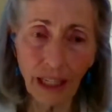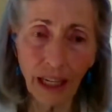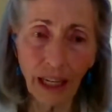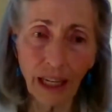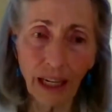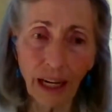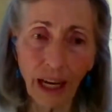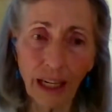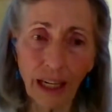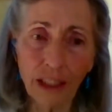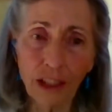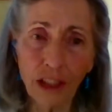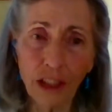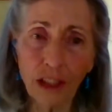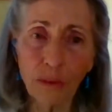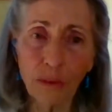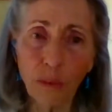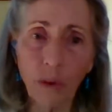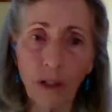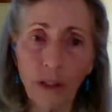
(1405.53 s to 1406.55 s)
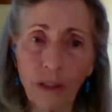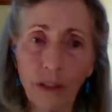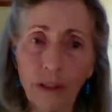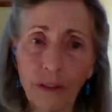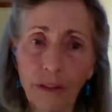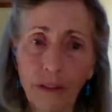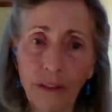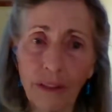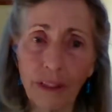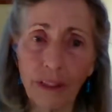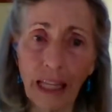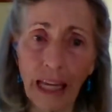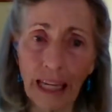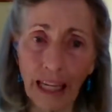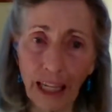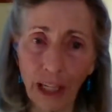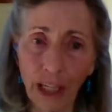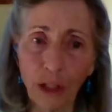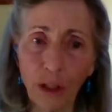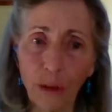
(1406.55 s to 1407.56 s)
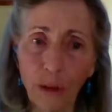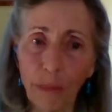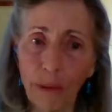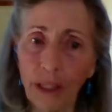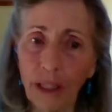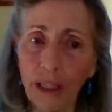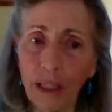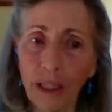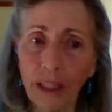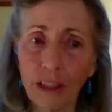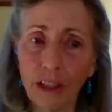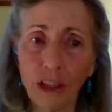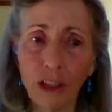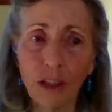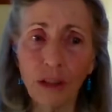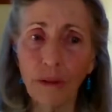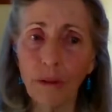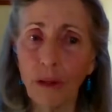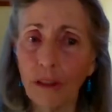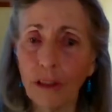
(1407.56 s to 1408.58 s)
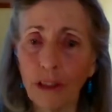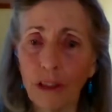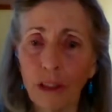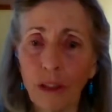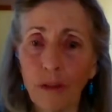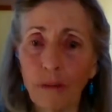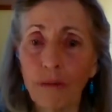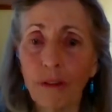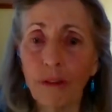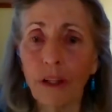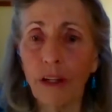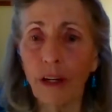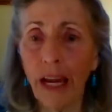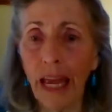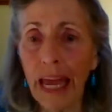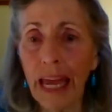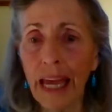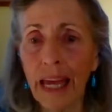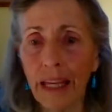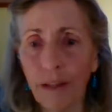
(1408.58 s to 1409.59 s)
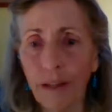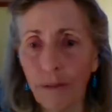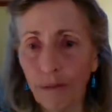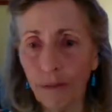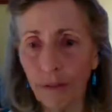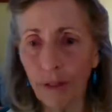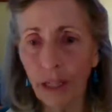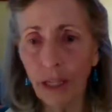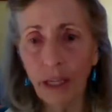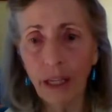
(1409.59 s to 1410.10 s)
And I just want to thank you, because you are so far ahead